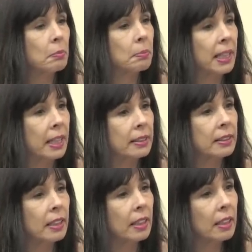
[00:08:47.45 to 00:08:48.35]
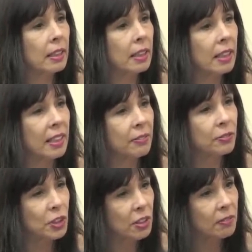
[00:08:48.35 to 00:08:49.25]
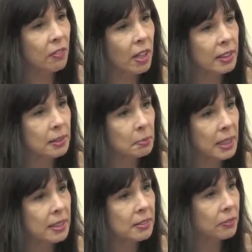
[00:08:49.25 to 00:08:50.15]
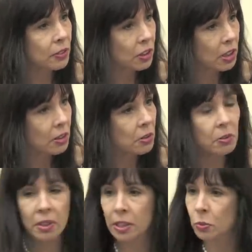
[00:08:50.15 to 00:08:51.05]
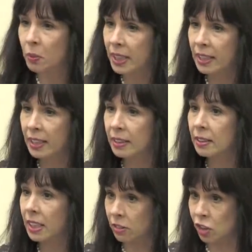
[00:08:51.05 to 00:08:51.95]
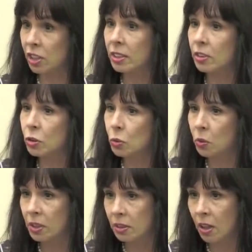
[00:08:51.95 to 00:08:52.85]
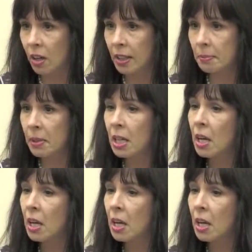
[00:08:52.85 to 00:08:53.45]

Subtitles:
Because if you can find this peace for you this weekend in just this shorter time,